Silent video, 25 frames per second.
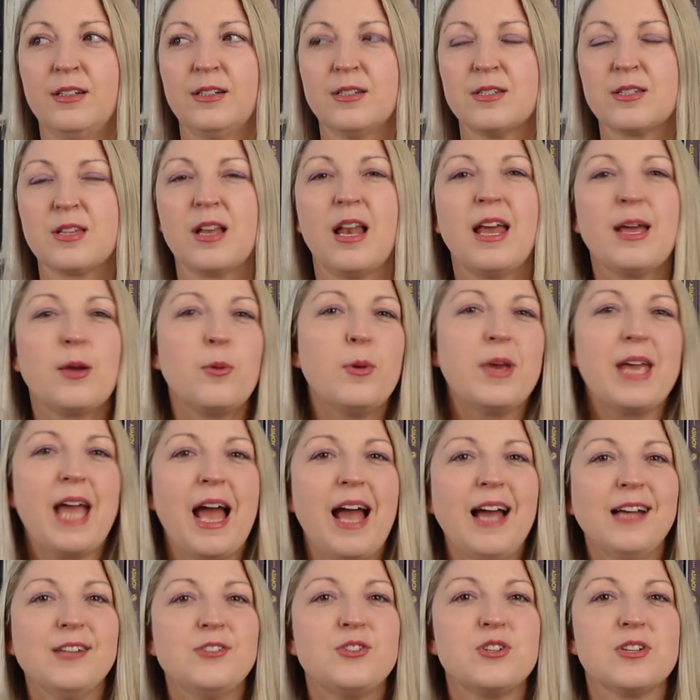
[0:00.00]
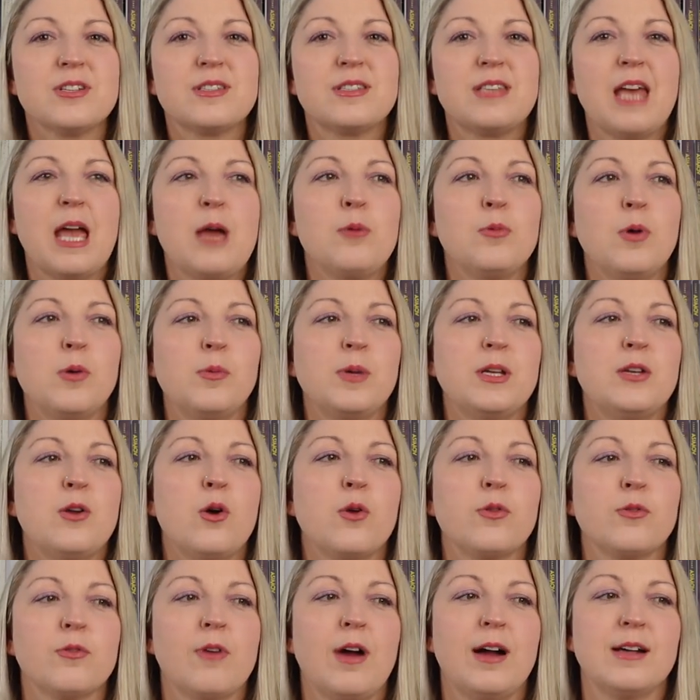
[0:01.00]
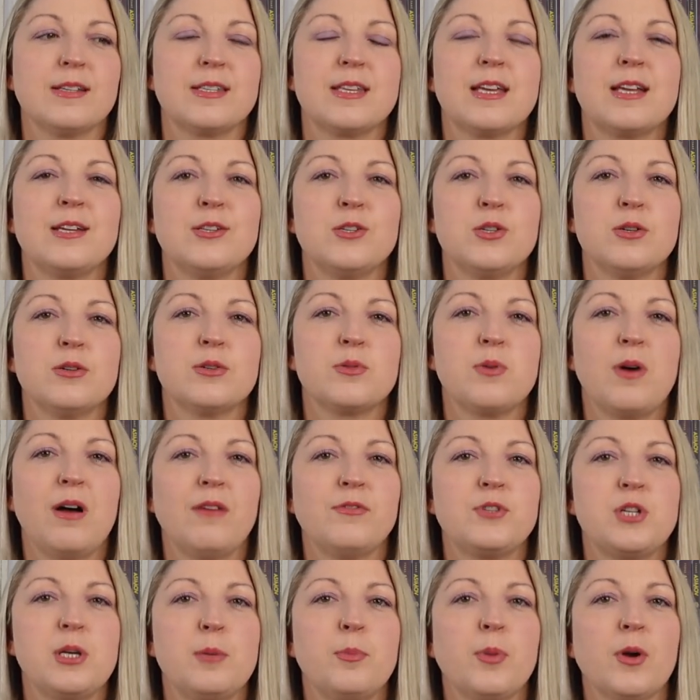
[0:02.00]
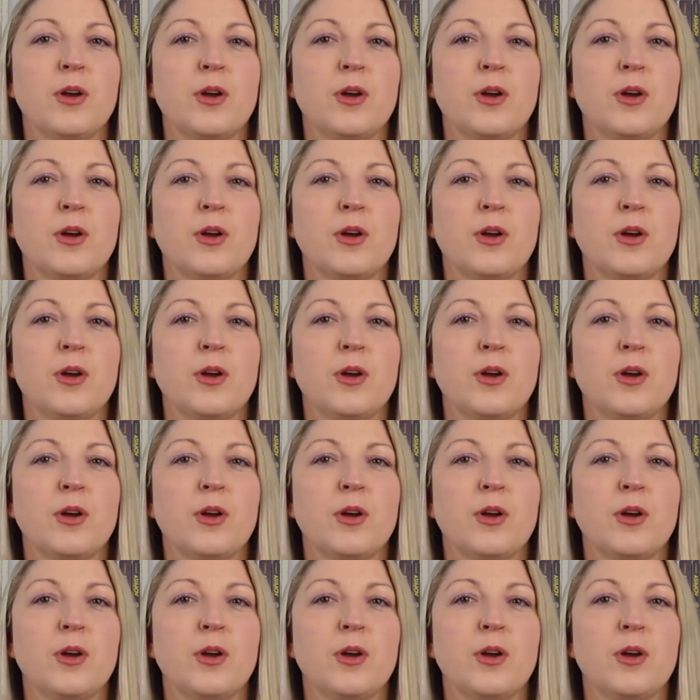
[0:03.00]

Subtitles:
So like we can't just say, well, we know the Roci can do a 12G